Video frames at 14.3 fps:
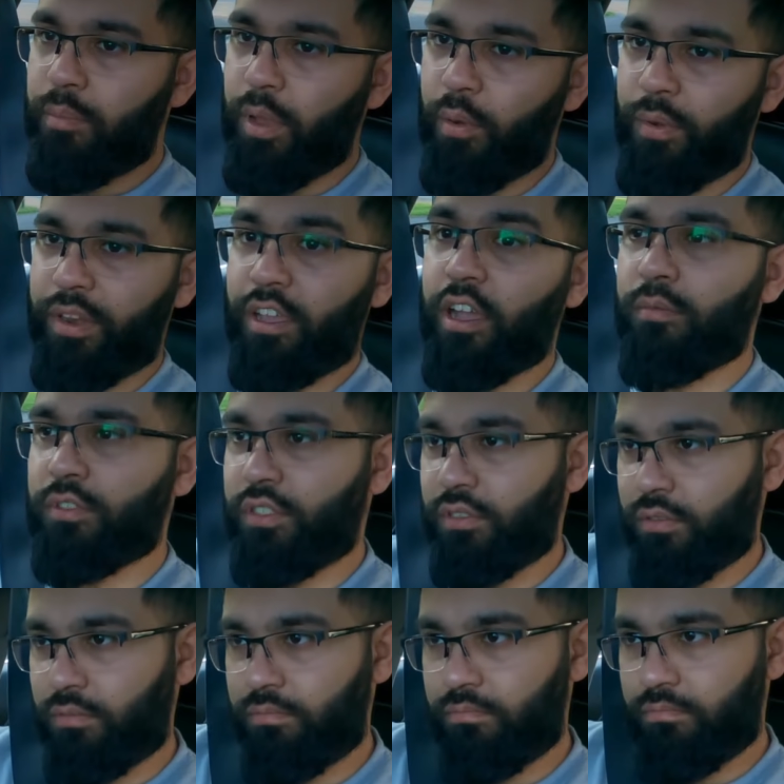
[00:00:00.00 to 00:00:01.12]
But when it comes
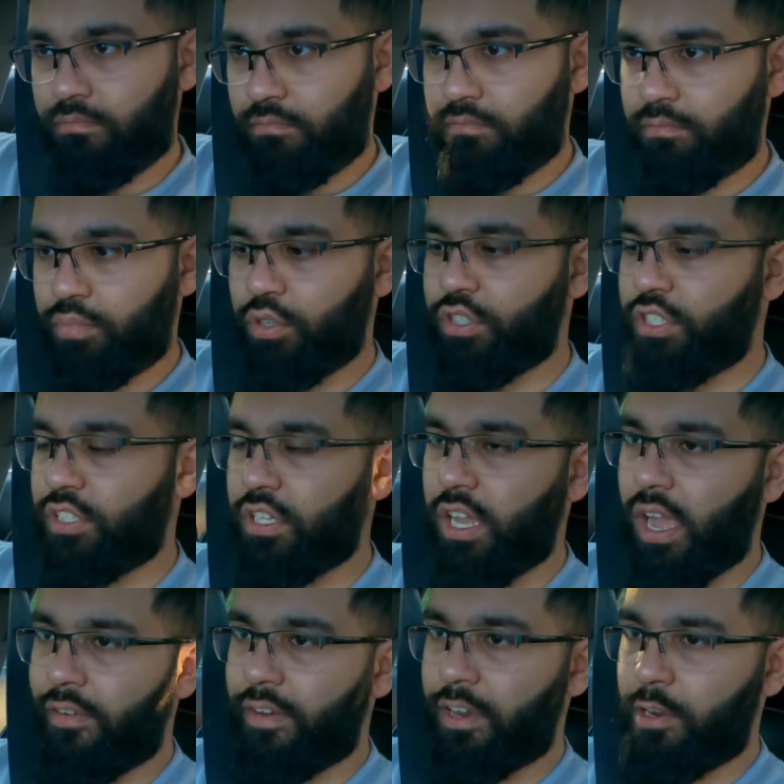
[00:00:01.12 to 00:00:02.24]
to pushing the
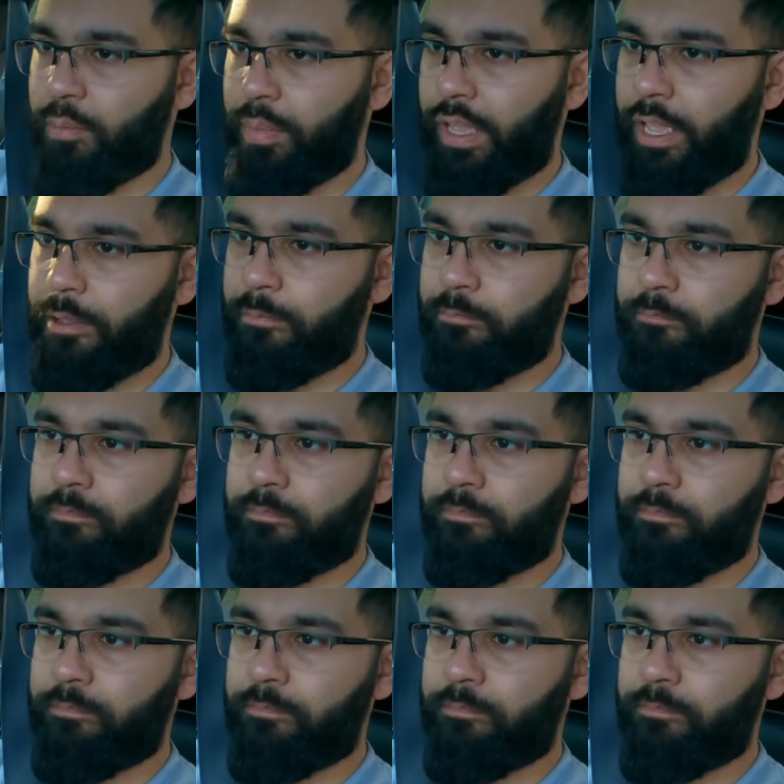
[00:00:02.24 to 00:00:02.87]
car a little bit,